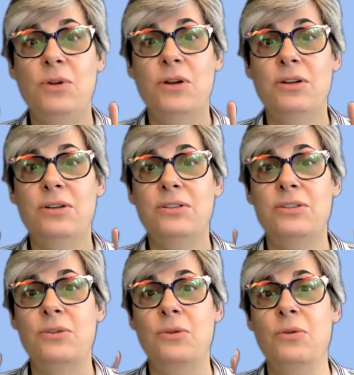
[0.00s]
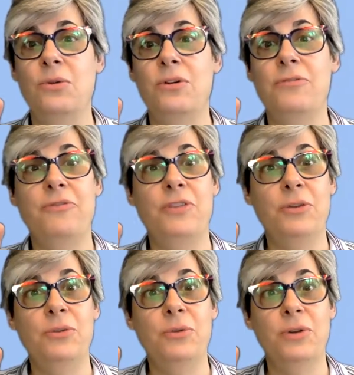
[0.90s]
words or
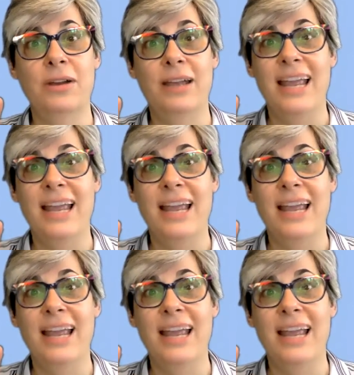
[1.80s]
fewer.